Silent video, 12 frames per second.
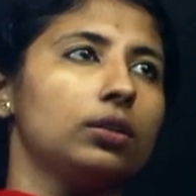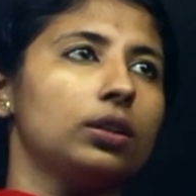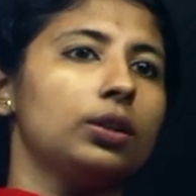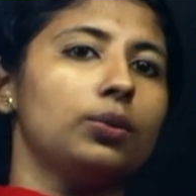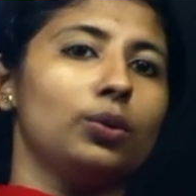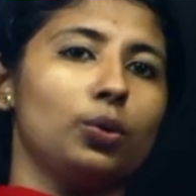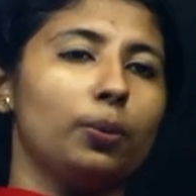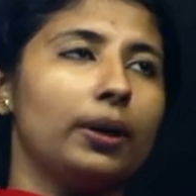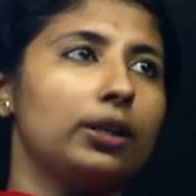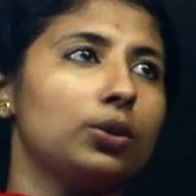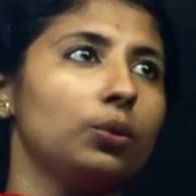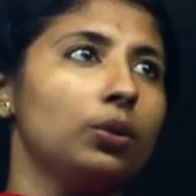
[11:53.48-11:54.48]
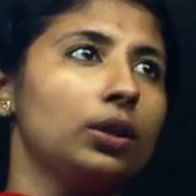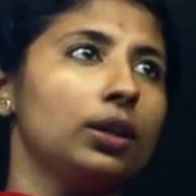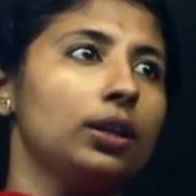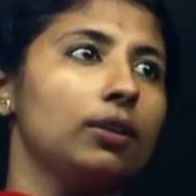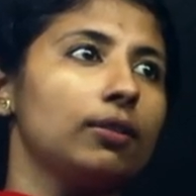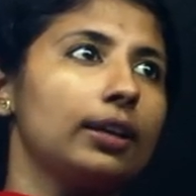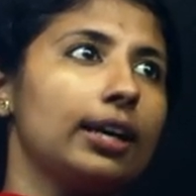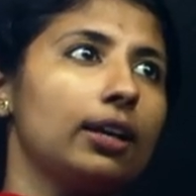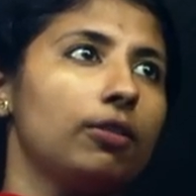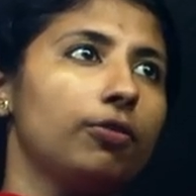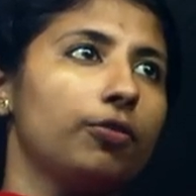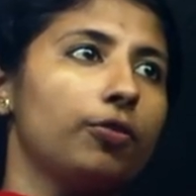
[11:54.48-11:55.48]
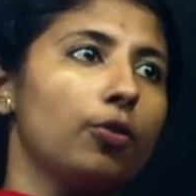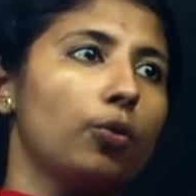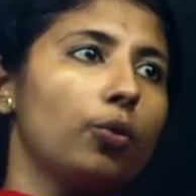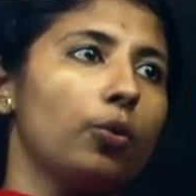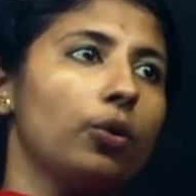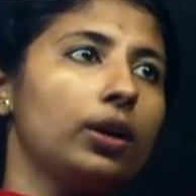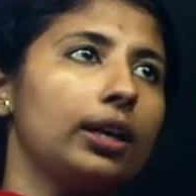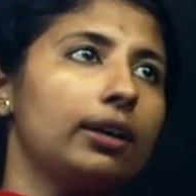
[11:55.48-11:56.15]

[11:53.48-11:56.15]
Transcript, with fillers: it will go by 2, get 4,